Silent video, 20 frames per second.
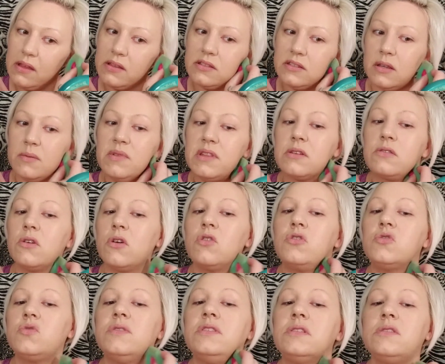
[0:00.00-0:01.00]
Some of the
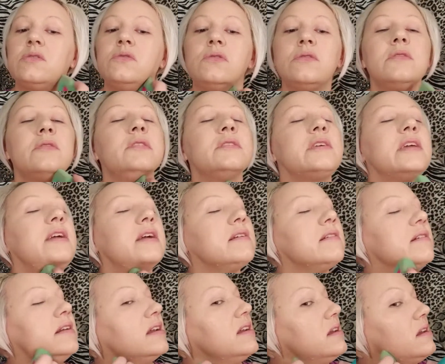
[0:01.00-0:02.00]
grocery stores
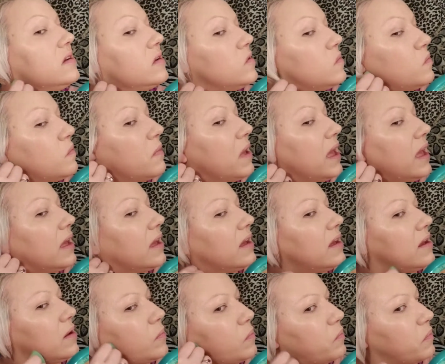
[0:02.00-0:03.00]
carry
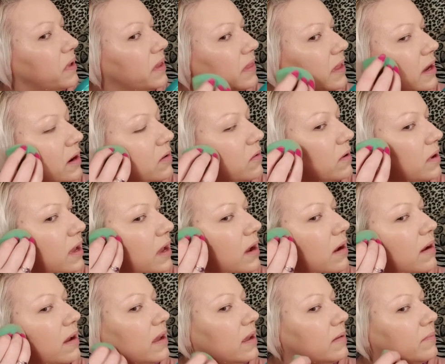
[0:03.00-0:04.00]
makeup, but they don't
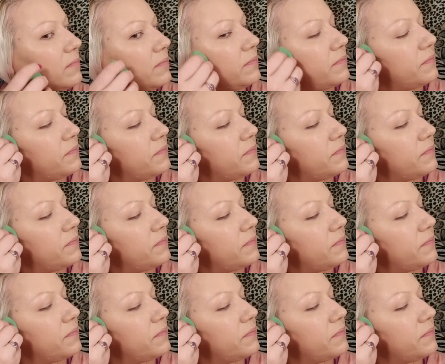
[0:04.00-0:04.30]
carry a